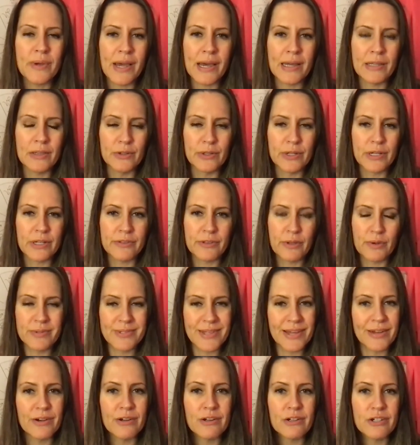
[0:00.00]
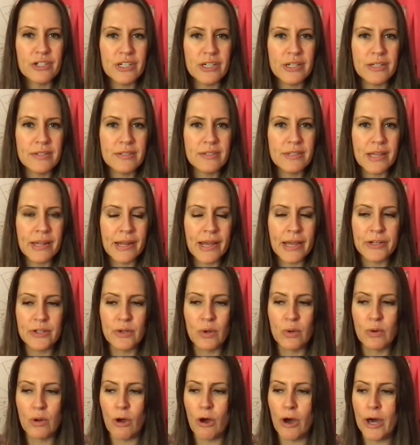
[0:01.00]
I look at those energies. And I
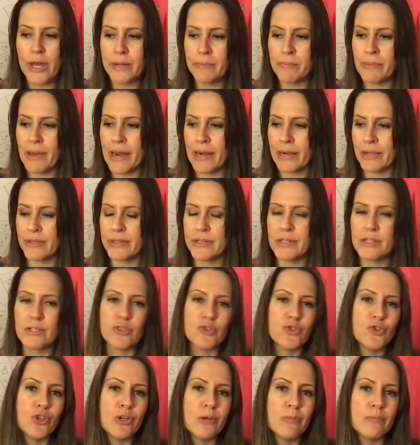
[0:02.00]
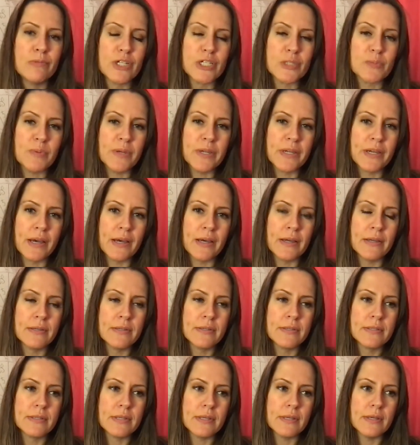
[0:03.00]
don't automatically assume just
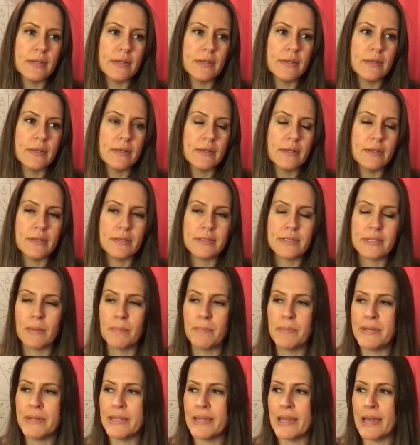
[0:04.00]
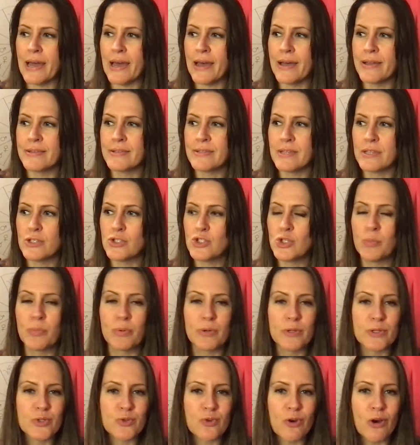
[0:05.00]
because somebody has a
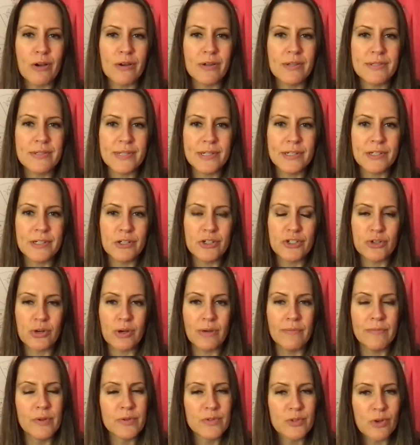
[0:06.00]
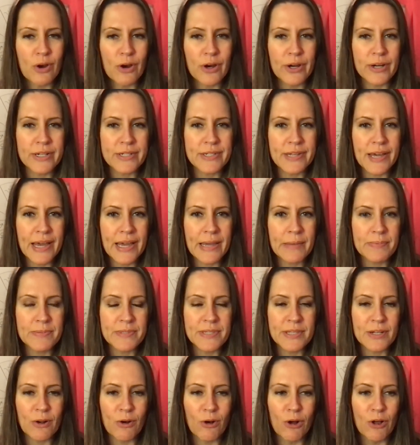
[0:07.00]
super strong signature of those archetypes
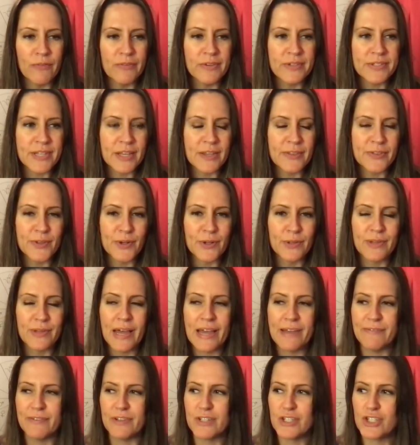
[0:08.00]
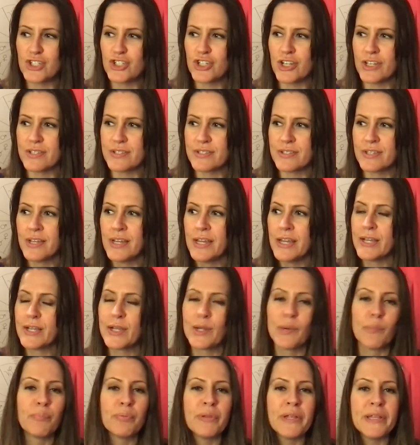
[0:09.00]
that all of a sudden their life is just
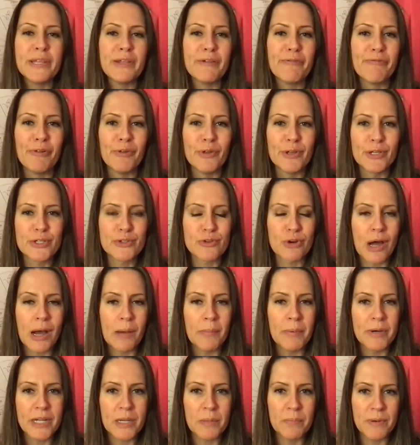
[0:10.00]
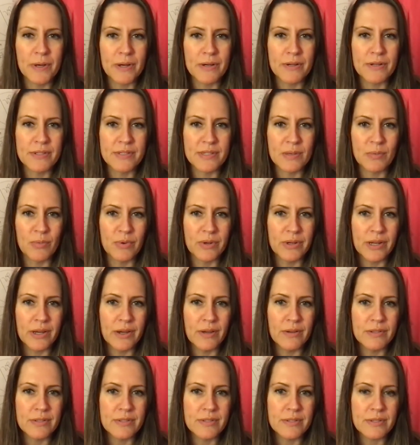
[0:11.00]
completely full of trauma compared to someone
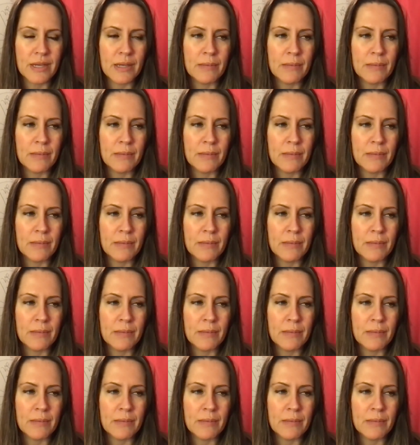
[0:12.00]
else.